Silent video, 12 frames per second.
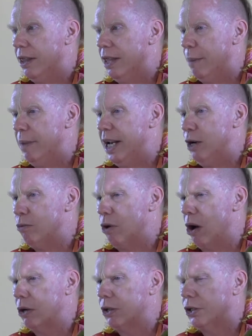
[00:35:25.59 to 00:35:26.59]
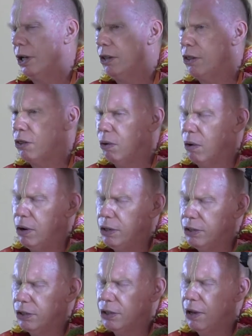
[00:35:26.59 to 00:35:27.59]
There are many rocks and
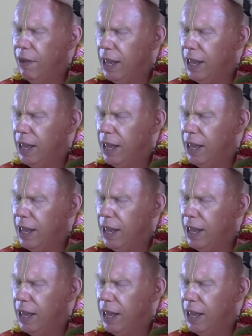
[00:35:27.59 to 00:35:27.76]
thorns.